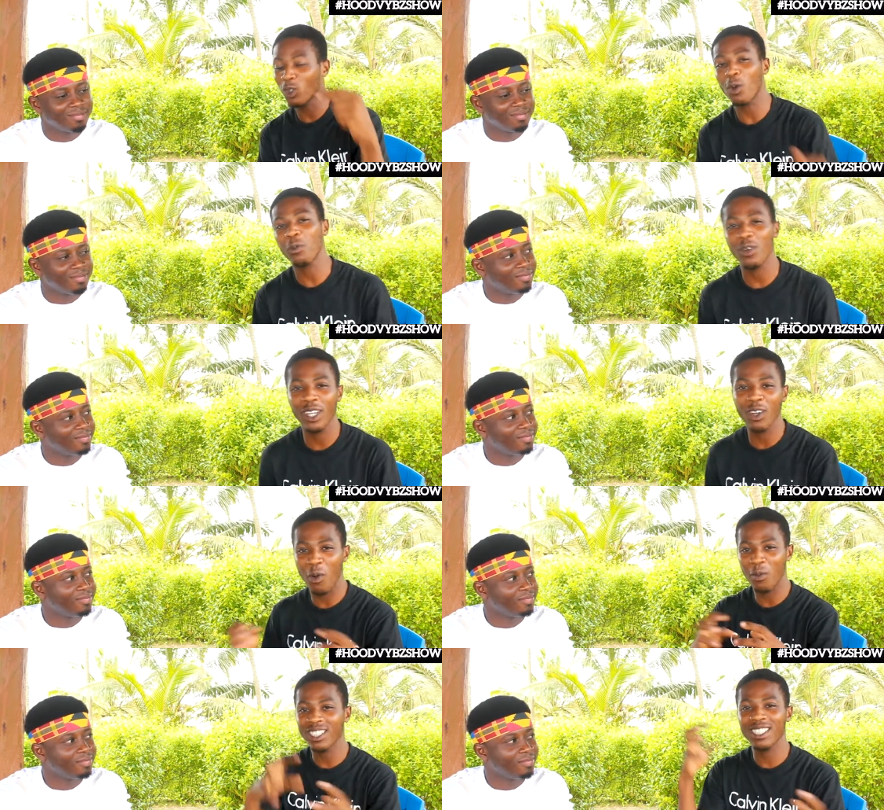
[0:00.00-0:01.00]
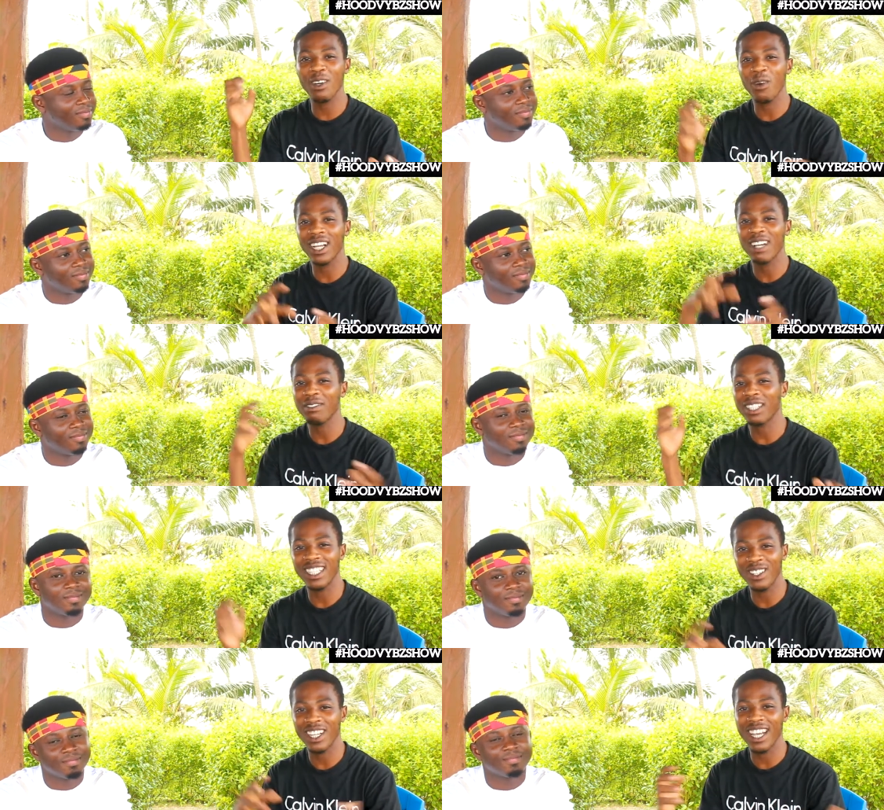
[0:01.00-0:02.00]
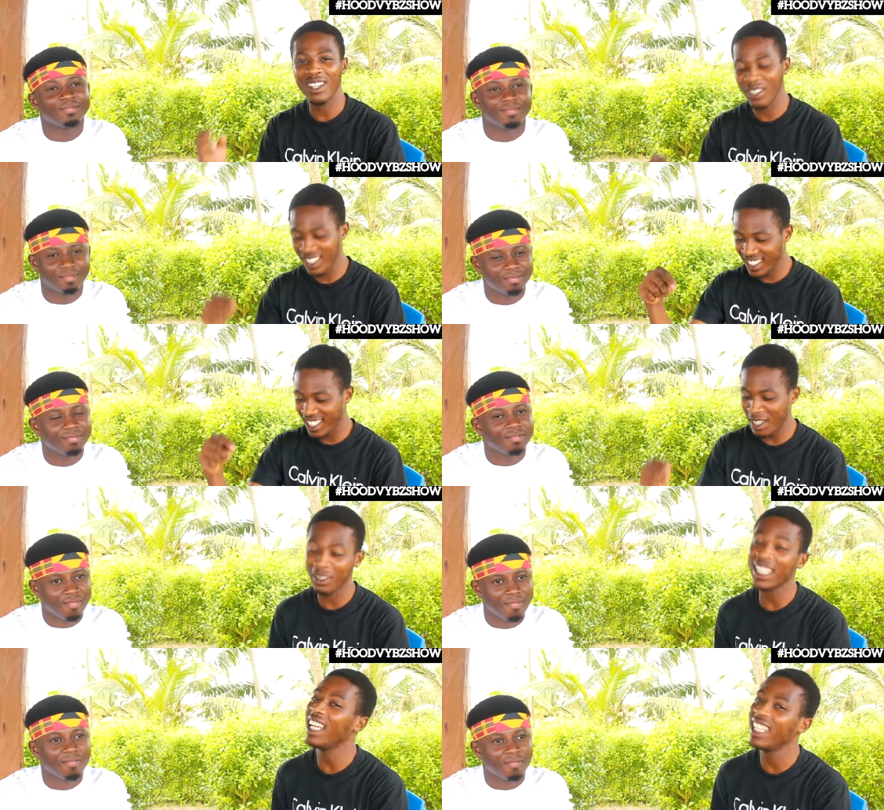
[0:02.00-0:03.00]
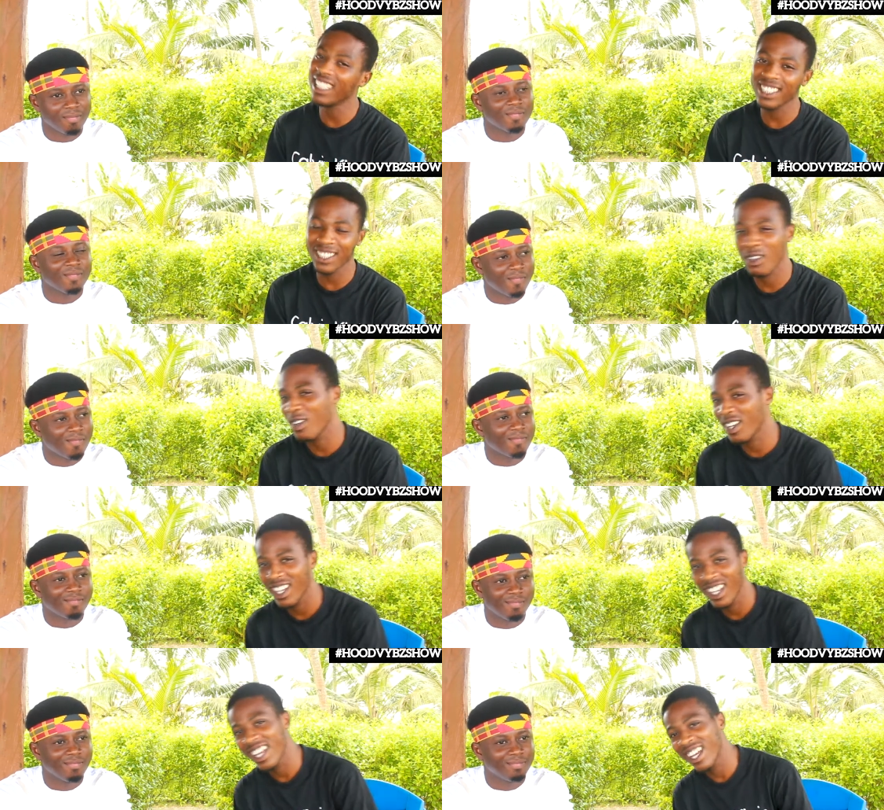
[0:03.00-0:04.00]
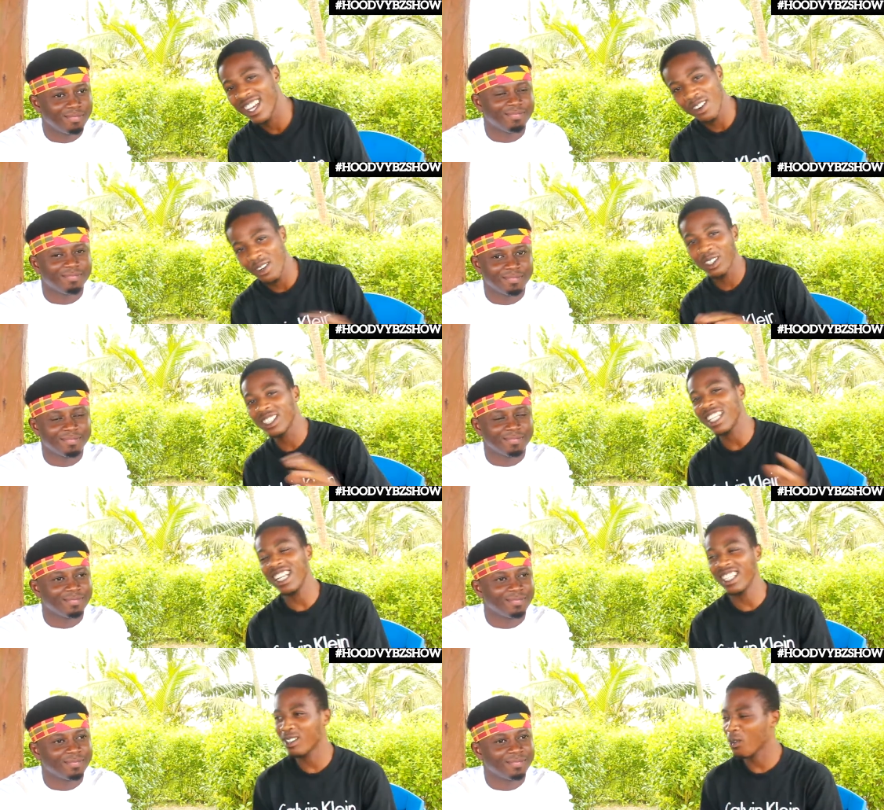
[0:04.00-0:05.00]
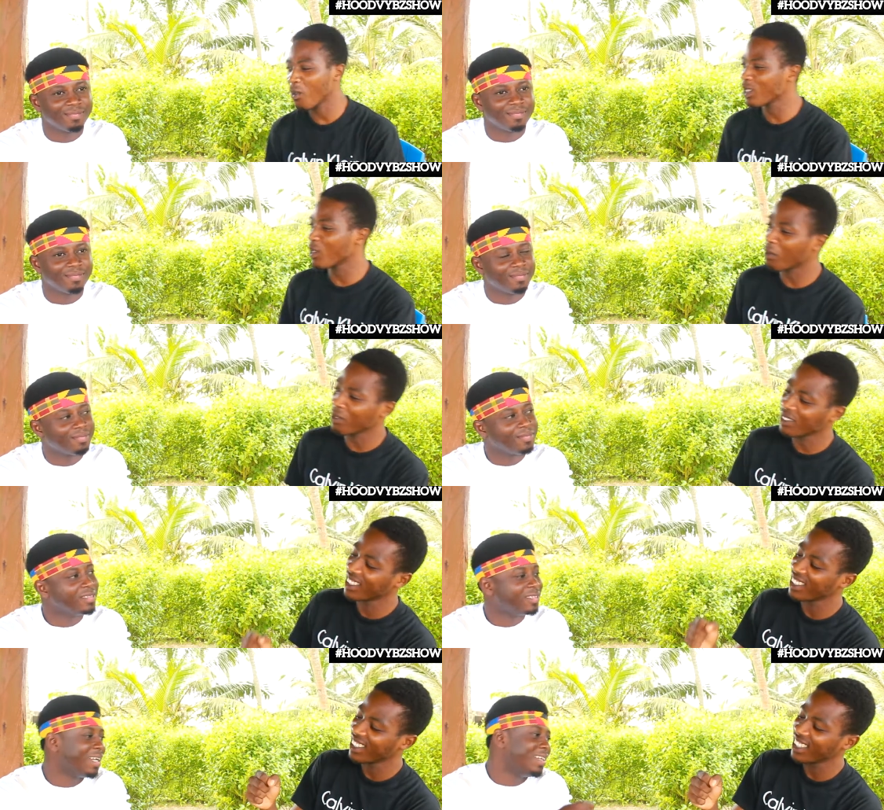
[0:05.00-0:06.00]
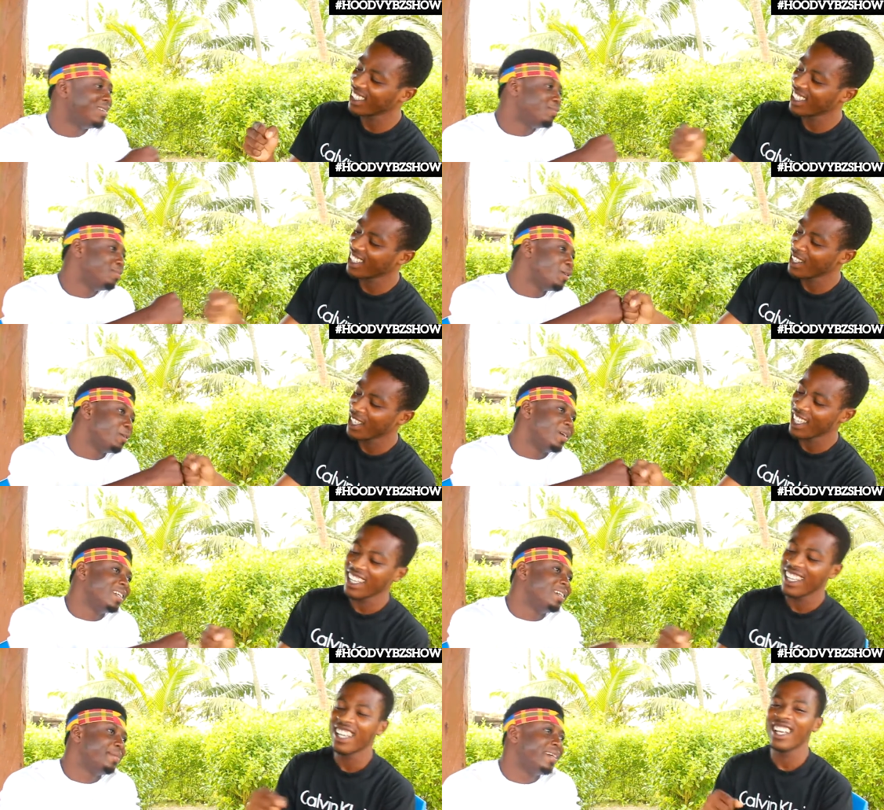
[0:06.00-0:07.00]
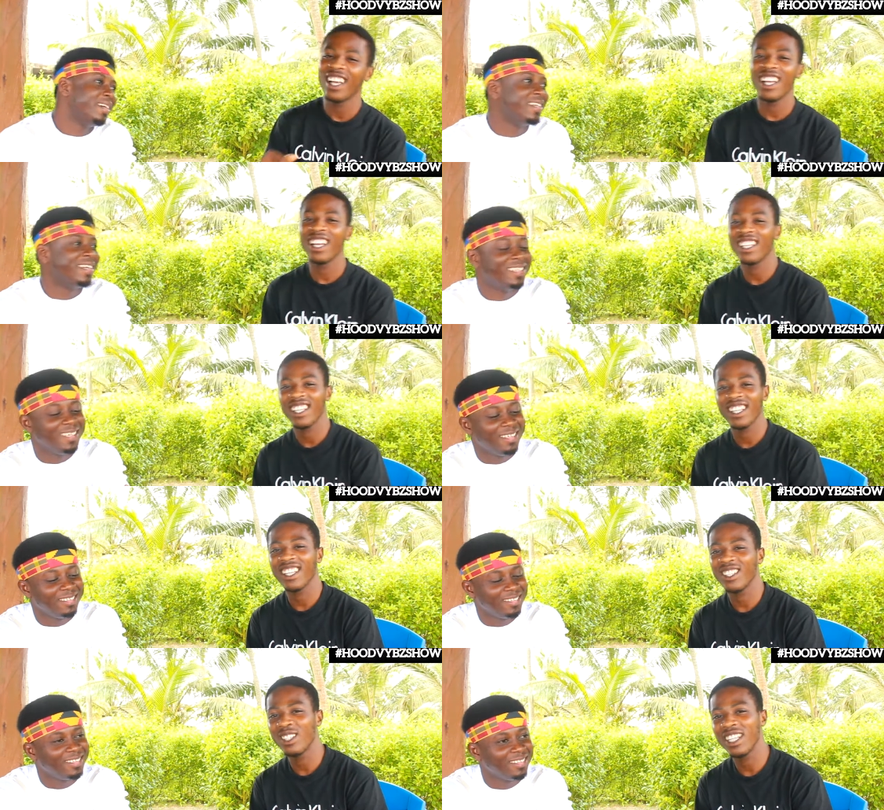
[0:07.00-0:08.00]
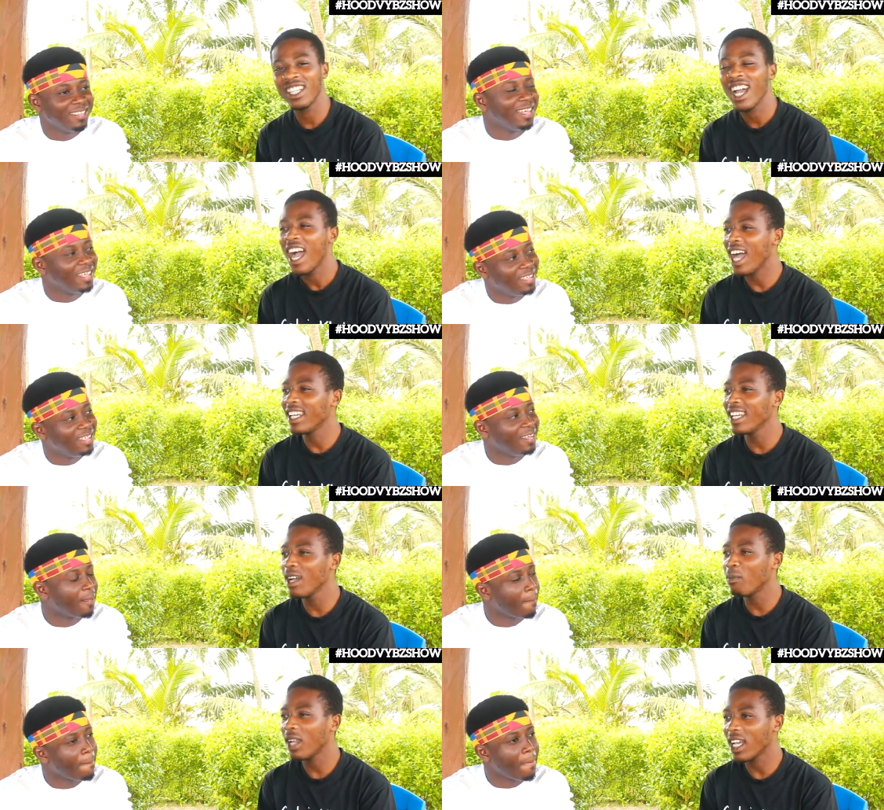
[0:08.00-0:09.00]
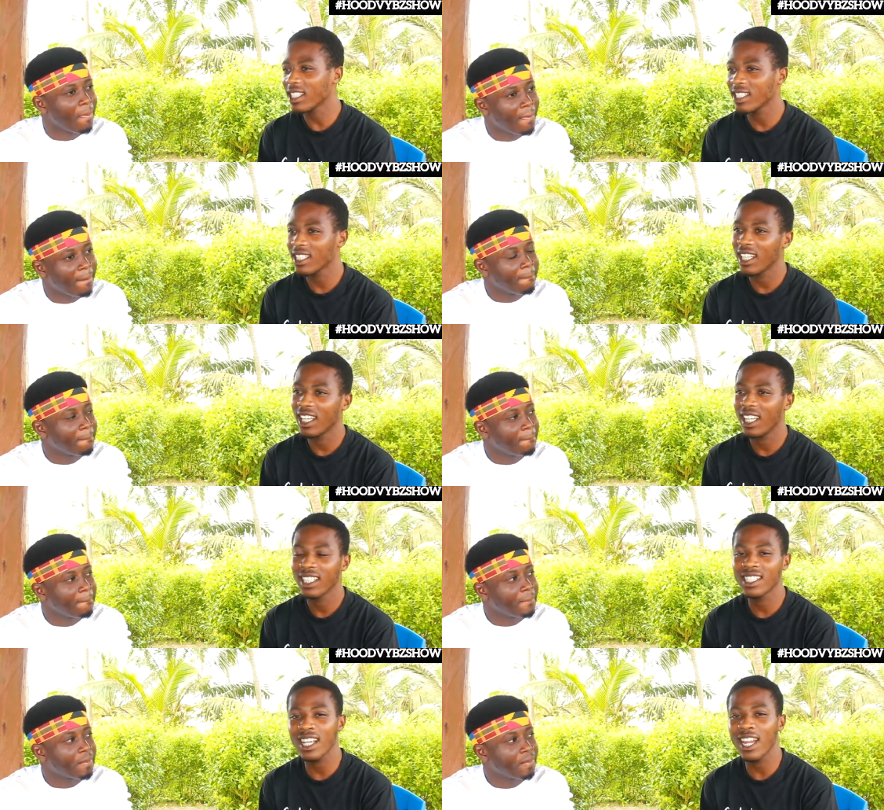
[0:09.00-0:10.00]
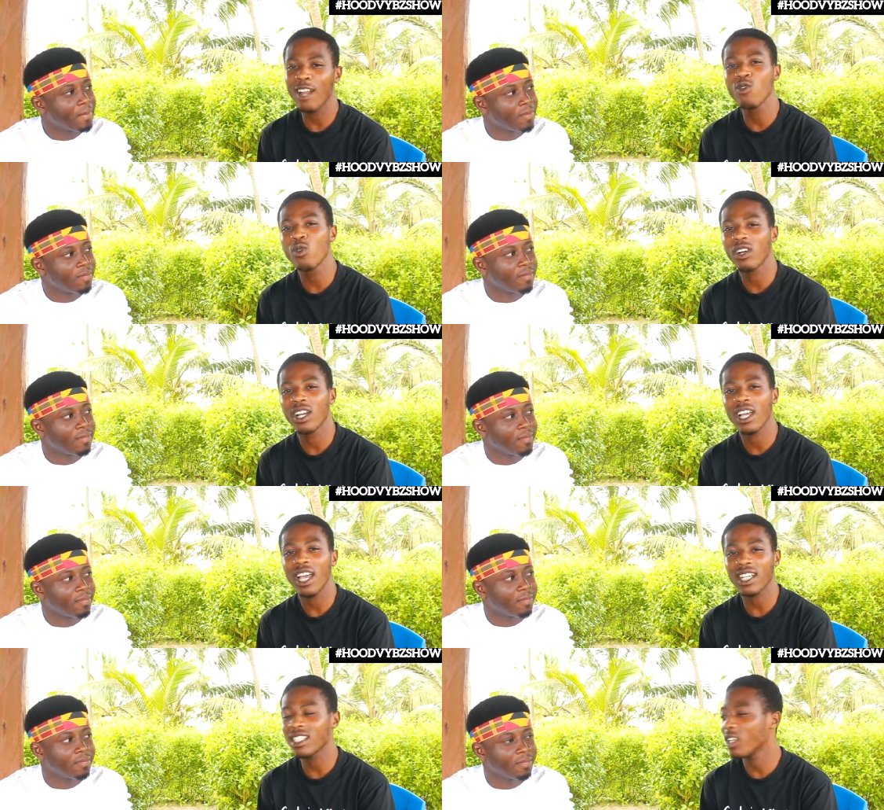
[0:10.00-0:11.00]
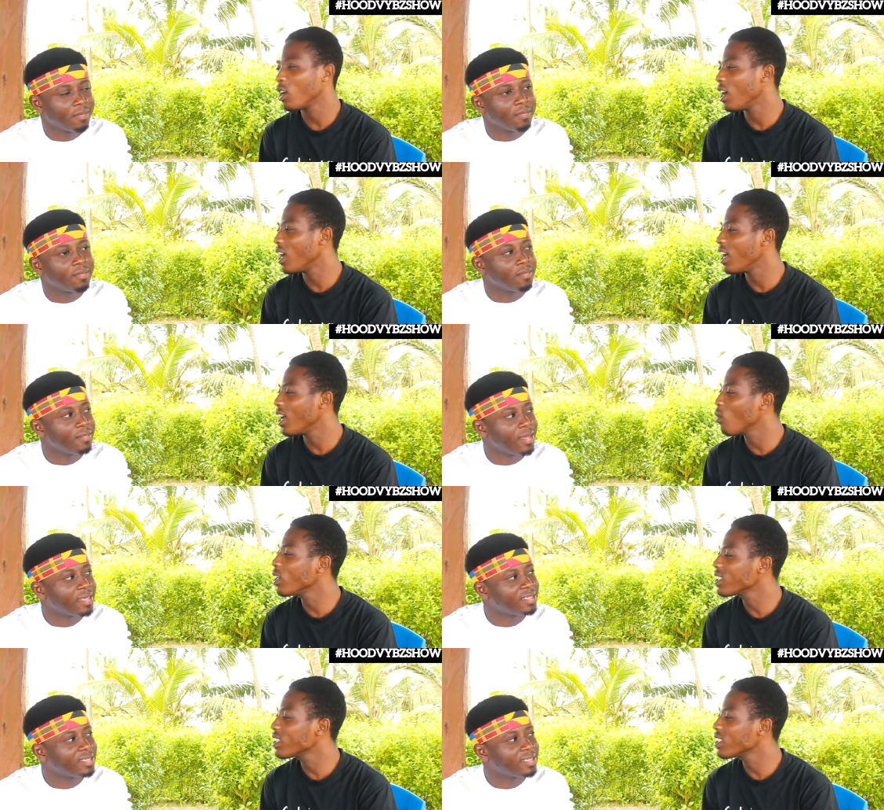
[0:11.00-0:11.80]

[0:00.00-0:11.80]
Speaker 1: top, we go to command them one after the other. You're going to see them. Talent, real talent. What's up?
Speaker 2: Charlie, bro, are they man. Are they?
Speaker 1: You did. they your plus Senanu Excel what